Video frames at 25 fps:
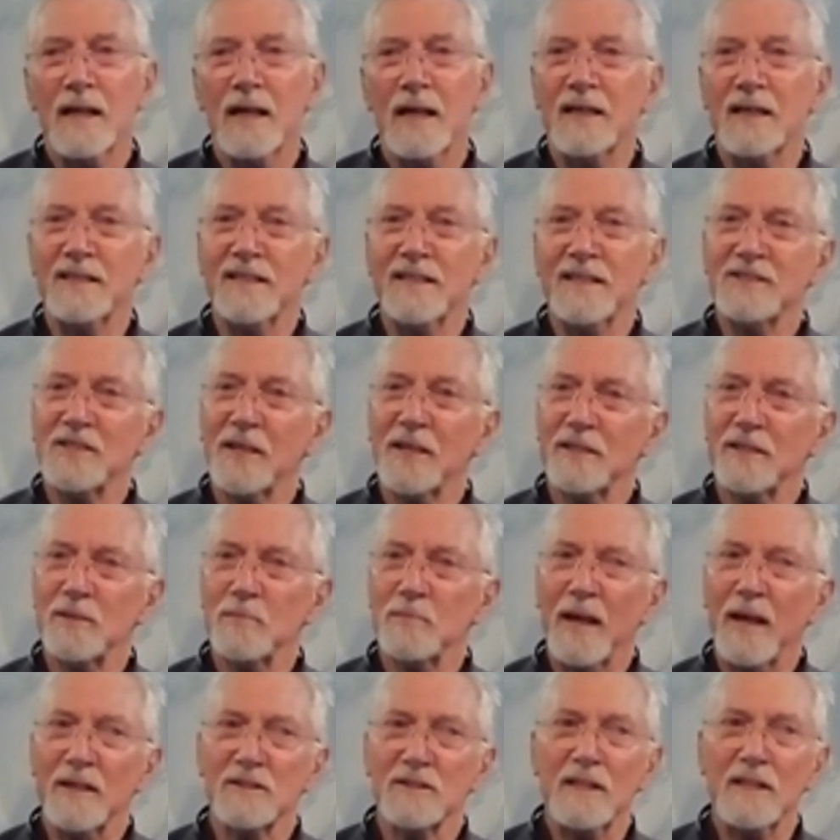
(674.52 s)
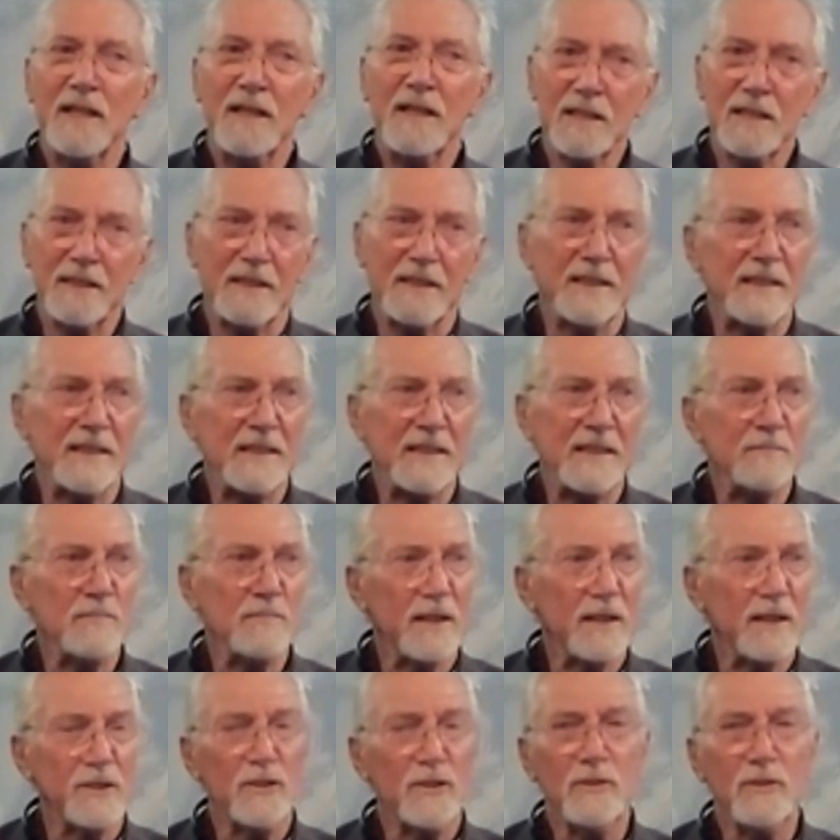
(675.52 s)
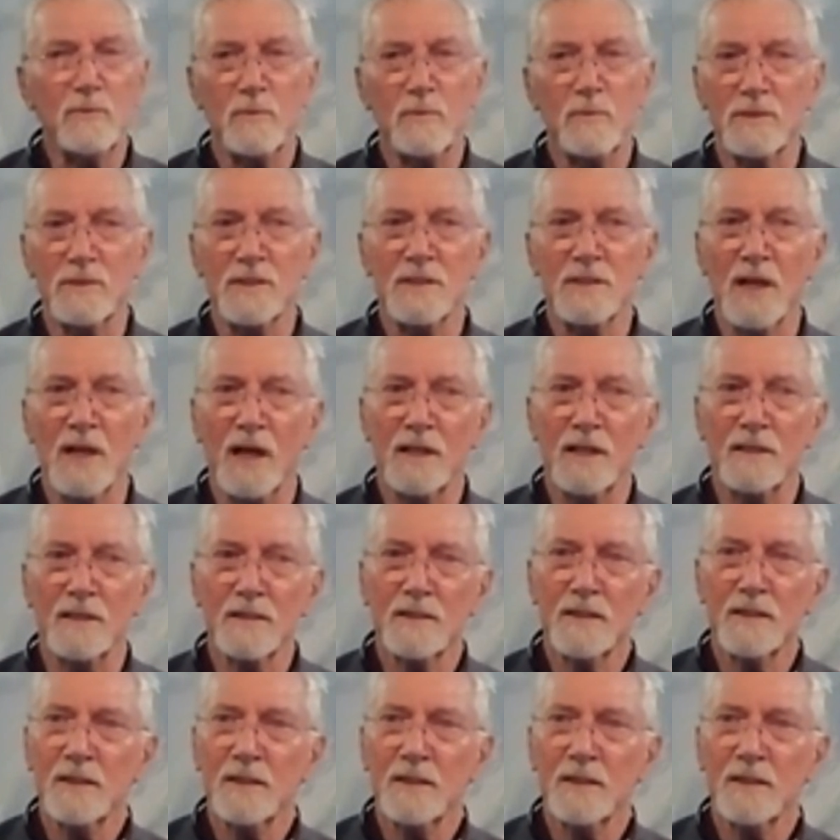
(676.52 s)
And he said about killing anybody who was not